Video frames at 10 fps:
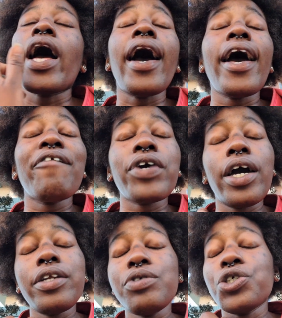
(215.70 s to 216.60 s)
I have
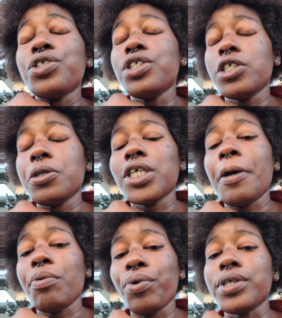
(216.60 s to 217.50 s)
kind of turned into the
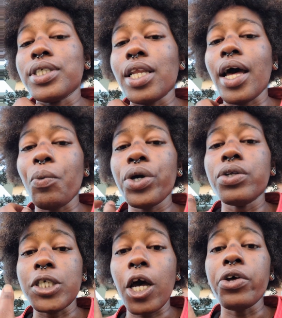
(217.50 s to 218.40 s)
type of person that
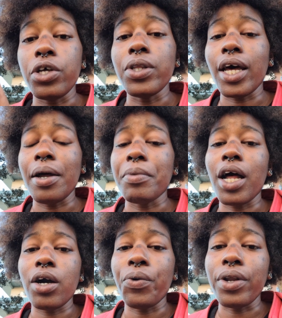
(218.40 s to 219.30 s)
will tell you that I'm
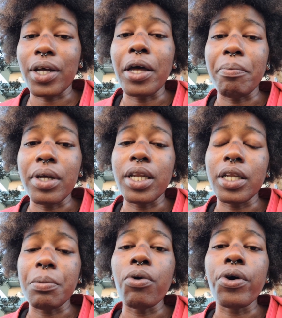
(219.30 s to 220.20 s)
not going to come in
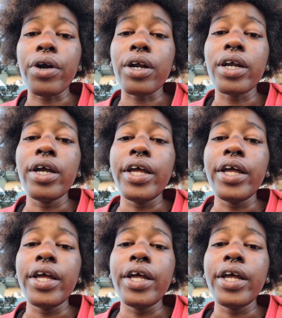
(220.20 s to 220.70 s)
anymore